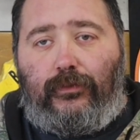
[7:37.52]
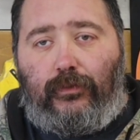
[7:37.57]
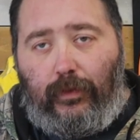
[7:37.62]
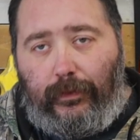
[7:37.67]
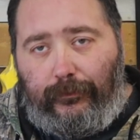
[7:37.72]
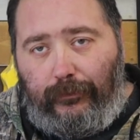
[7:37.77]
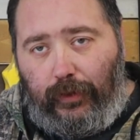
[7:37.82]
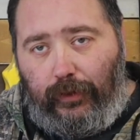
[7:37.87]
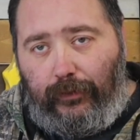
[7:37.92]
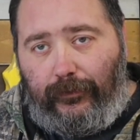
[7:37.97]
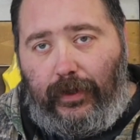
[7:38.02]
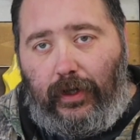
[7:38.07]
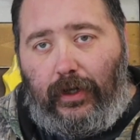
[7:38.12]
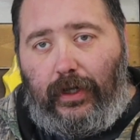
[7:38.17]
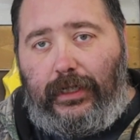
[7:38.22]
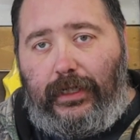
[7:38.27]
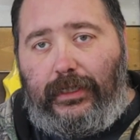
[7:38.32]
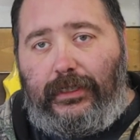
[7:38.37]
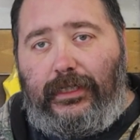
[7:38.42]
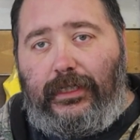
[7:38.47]
We moved
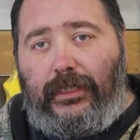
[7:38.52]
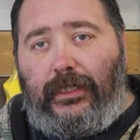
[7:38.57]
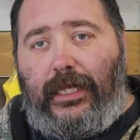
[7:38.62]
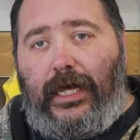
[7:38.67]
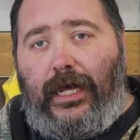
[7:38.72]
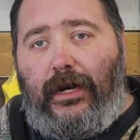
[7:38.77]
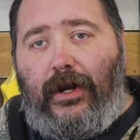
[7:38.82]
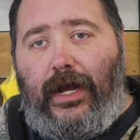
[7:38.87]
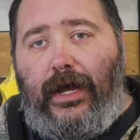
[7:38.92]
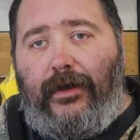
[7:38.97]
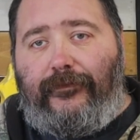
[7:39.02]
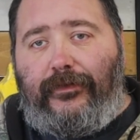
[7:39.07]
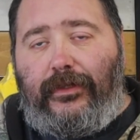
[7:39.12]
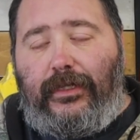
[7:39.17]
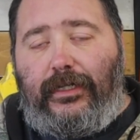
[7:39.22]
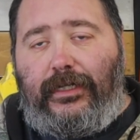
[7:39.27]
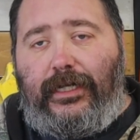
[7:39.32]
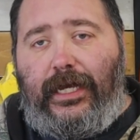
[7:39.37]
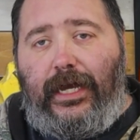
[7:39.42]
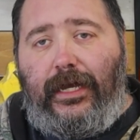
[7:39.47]
on into the latter half of
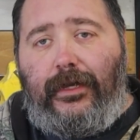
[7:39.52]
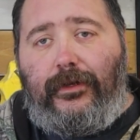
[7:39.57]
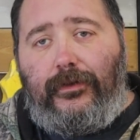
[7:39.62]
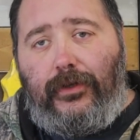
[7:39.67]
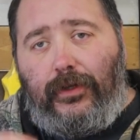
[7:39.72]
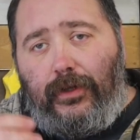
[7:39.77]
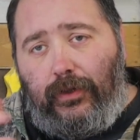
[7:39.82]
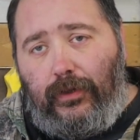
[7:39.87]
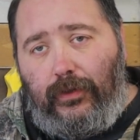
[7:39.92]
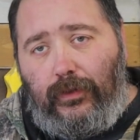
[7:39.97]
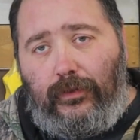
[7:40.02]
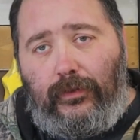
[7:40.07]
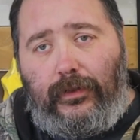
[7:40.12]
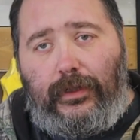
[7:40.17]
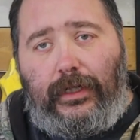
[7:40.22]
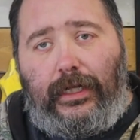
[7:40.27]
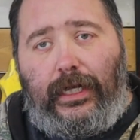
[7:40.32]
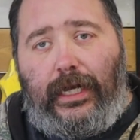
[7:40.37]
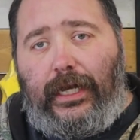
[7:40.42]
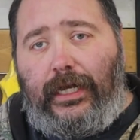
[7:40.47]
the day
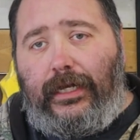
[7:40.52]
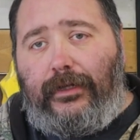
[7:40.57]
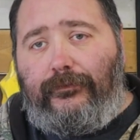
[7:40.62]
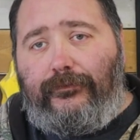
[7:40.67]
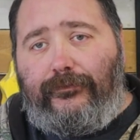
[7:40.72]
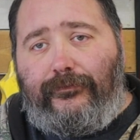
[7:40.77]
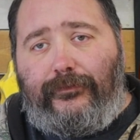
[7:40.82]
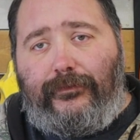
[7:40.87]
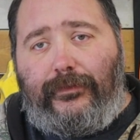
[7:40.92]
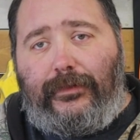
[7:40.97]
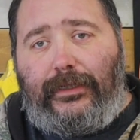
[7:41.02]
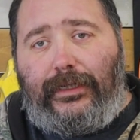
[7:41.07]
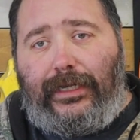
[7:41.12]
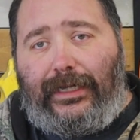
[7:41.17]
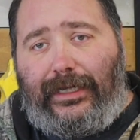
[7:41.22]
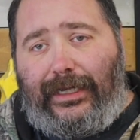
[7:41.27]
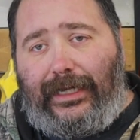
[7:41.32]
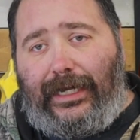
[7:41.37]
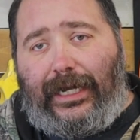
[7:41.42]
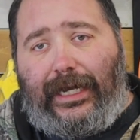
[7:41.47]
and
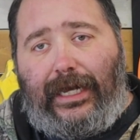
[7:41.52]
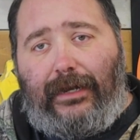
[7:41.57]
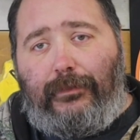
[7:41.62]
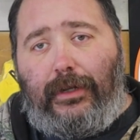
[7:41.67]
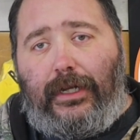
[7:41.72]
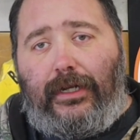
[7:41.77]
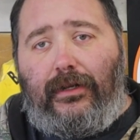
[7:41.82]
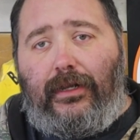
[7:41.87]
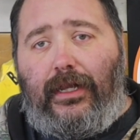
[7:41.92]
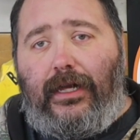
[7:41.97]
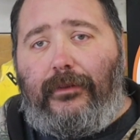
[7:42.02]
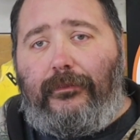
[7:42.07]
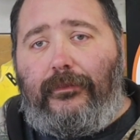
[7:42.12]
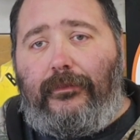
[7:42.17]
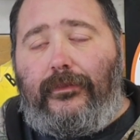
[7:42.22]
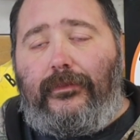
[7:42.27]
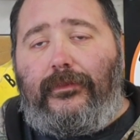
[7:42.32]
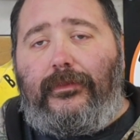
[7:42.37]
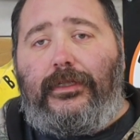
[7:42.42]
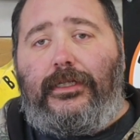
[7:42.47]
I gotta bundle up.
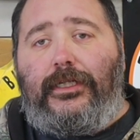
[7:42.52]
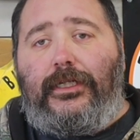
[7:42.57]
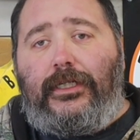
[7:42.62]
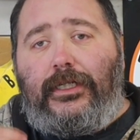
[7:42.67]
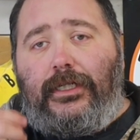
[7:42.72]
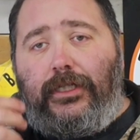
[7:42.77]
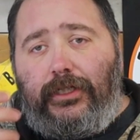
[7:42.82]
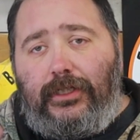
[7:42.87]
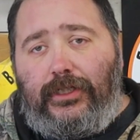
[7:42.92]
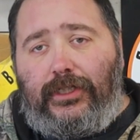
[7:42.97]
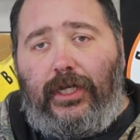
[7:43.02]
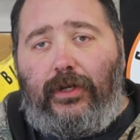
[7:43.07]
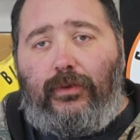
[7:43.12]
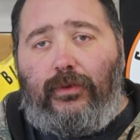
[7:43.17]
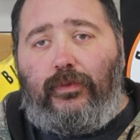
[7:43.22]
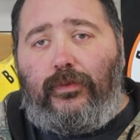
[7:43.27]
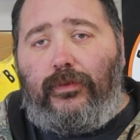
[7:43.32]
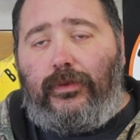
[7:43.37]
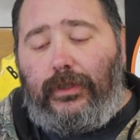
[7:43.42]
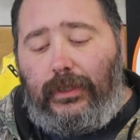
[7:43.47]

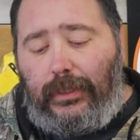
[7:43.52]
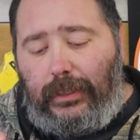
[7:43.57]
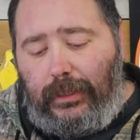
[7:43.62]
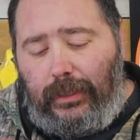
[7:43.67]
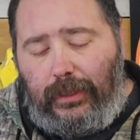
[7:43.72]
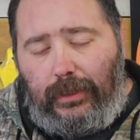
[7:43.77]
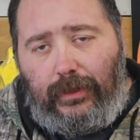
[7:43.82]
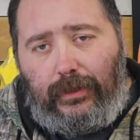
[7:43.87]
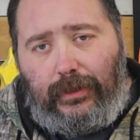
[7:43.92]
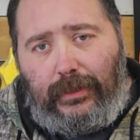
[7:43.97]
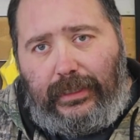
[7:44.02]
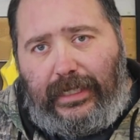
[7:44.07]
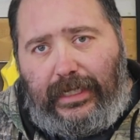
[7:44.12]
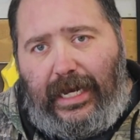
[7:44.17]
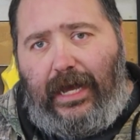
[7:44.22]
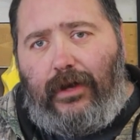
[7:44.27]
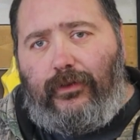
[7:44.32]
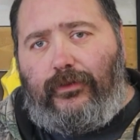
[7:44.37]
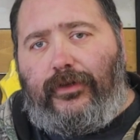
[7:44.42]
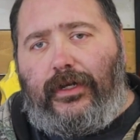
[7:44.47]
So
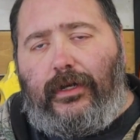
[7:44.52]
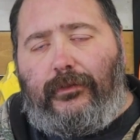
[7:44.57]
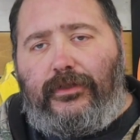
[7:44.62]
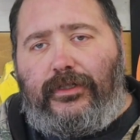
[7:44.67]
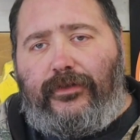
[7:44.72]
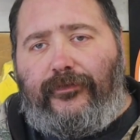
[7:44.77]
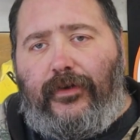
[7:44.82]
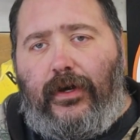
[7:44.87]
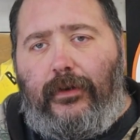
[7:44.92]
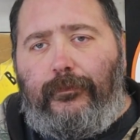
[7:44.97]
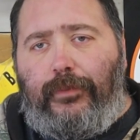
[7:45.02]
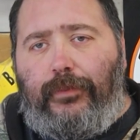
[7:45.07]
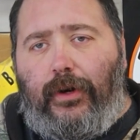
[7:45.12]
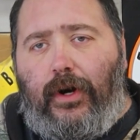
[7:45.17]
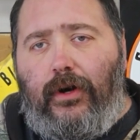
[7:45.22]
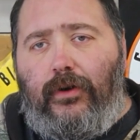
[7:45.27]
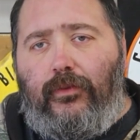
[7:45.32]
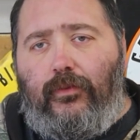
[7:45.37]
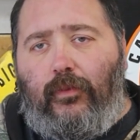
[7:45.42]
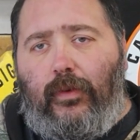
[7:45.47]
now comes the fun
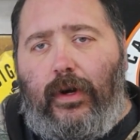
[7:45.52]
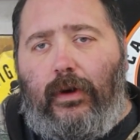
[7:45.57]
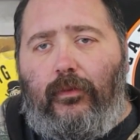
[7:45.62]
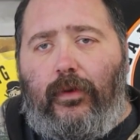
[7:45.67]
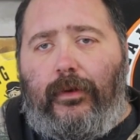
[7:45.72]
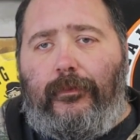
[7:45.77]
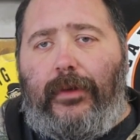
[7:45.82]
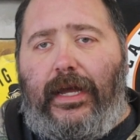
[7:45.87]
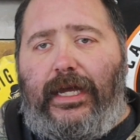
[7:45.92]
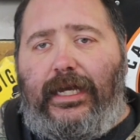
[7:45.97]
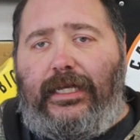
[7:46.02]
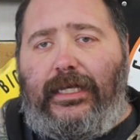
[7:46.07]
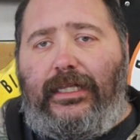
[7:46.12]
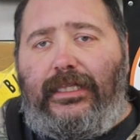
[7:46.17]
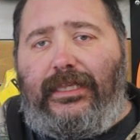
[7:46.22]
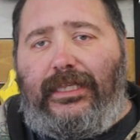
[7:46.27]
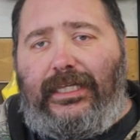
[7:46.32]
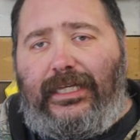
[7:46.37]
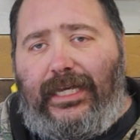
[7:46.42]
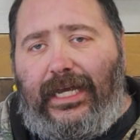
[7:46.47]
part where we're
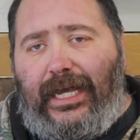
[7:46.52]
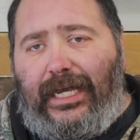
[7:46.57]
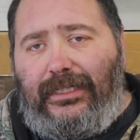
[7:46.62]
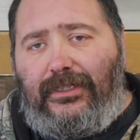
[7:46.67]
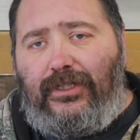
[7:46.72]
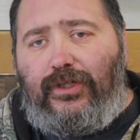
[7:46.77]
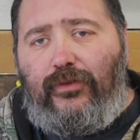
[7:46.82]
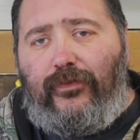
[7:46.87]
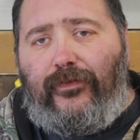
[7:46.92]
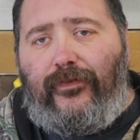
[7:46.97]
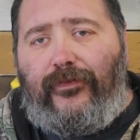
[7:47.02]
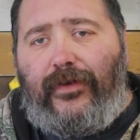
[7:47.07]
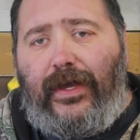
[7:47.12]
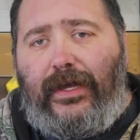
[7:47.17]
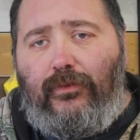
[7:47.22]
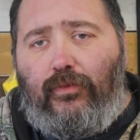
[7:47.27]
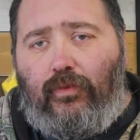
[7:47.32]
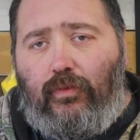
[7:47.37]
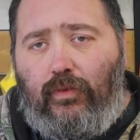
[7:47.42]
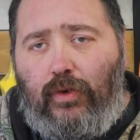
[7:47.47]
making the
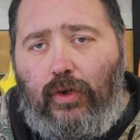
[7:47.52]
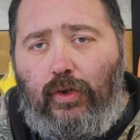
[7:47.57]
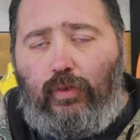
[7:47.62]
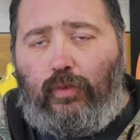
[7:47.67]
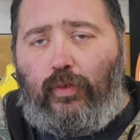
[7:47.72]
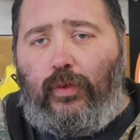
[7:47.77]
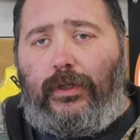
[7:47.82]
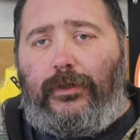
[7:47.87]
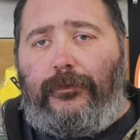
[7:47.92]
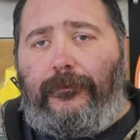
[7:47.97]
etouffee roux.